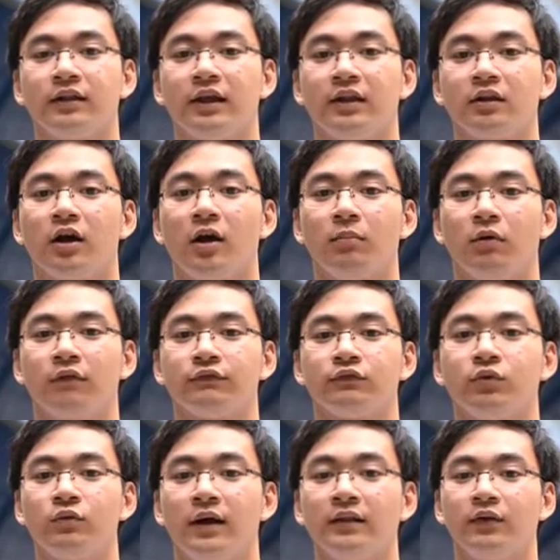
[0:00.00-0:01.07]
income of
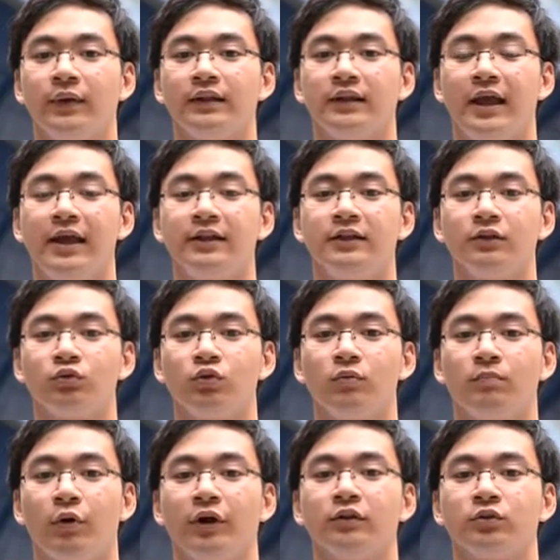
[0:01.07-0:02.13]

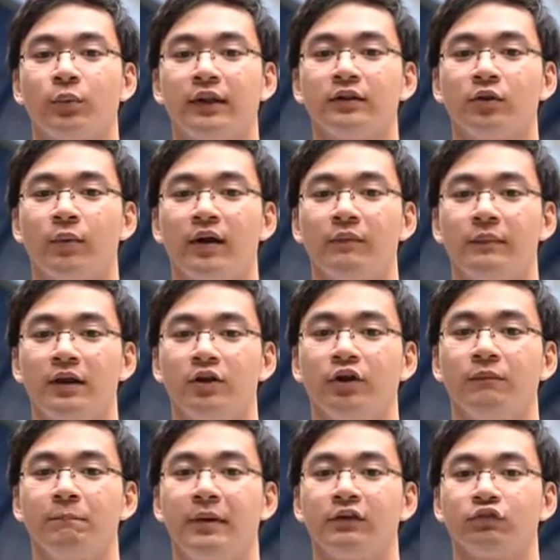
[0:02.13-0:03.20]
282.21
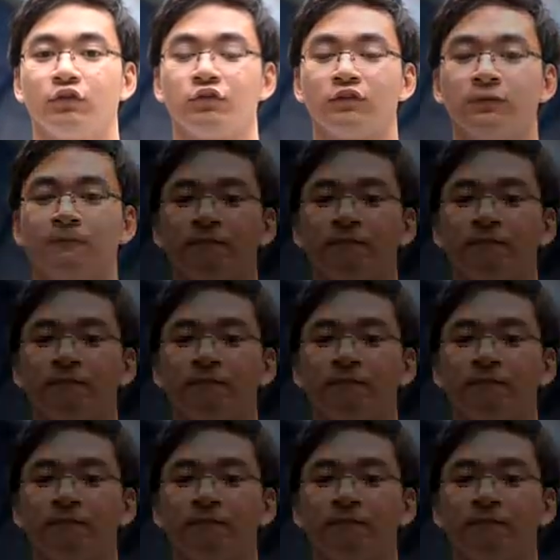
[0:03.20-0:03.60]
million pesos.